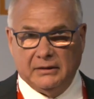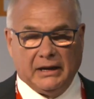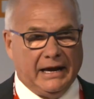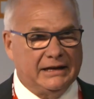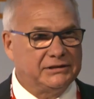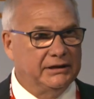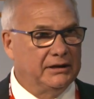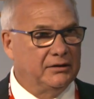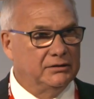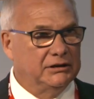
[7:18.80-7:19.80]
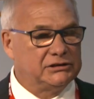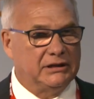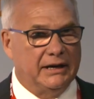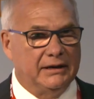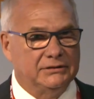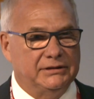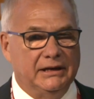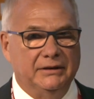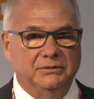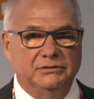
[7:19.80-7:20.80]
The last thing on this slide I'll
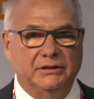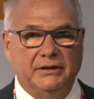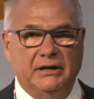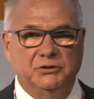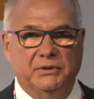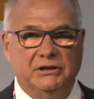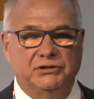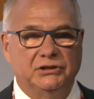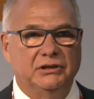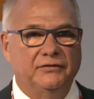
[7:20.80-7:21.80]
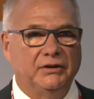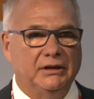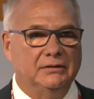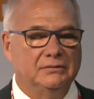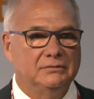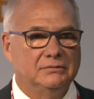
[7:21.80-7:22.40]
tell you is that there has been a significant